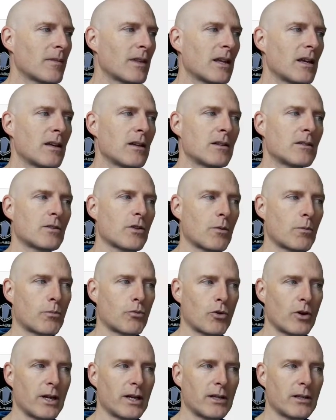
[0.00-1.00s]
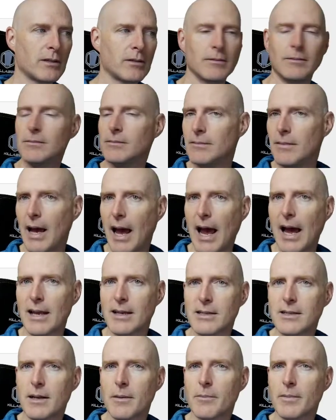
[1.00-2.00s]
So print, add
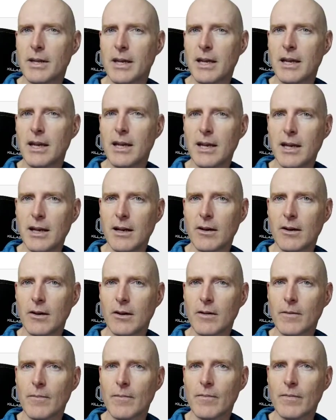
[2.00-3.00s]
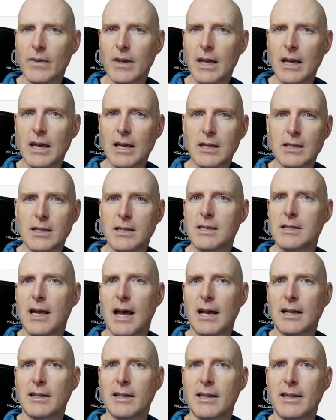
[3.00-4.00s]
something here, is
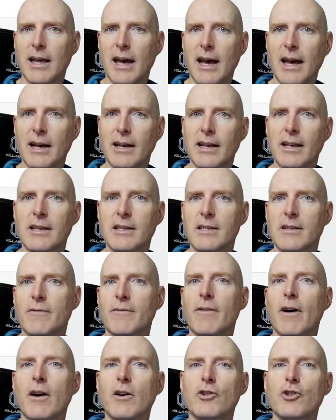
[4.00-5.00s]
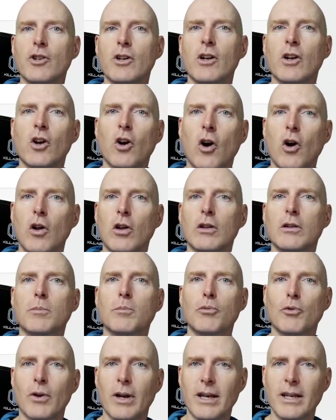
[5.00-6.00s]
exactly that. It is a function called
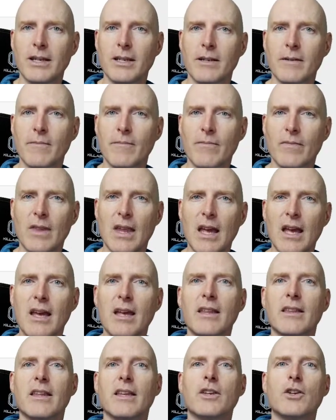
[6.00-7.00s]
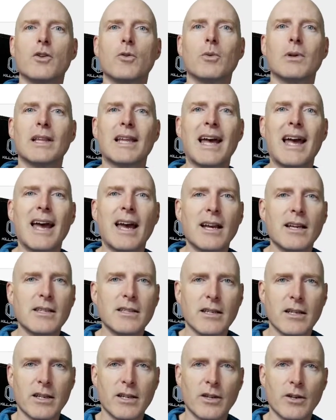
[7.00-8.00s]
print that you will
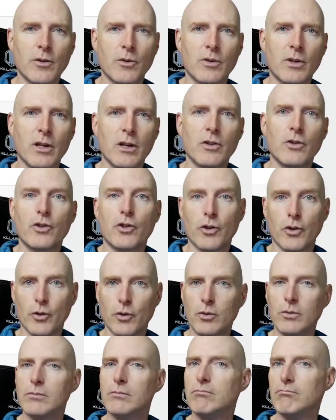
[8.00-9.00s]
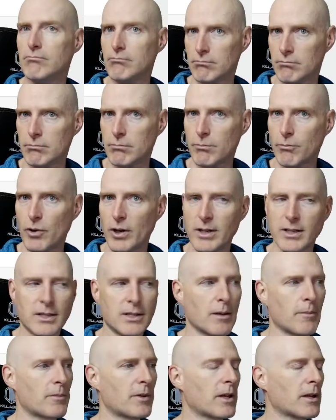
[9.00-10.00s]
execute to print
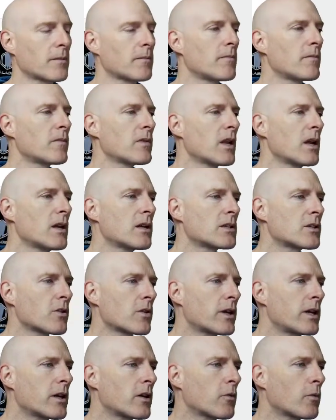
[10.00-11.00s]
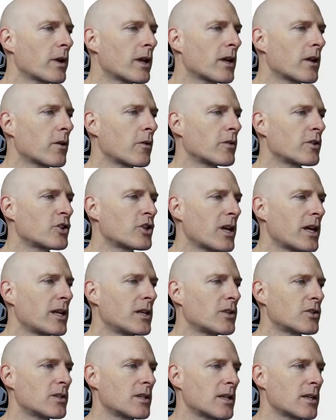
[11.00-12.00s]
something. So here we can go and change
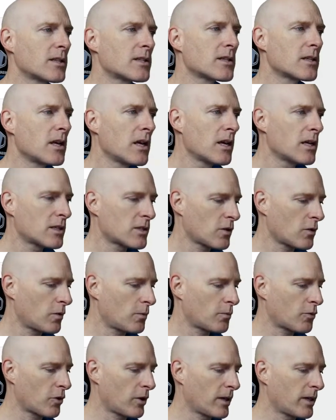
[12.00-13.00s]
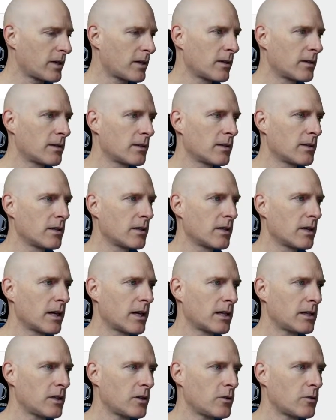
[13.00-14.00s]
this. So we'll print
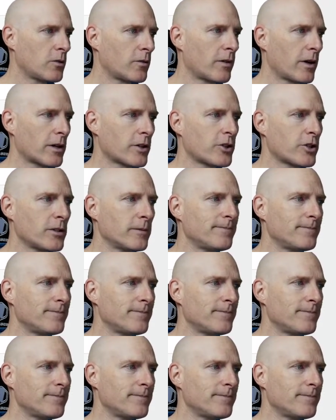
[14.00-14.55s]
hello function.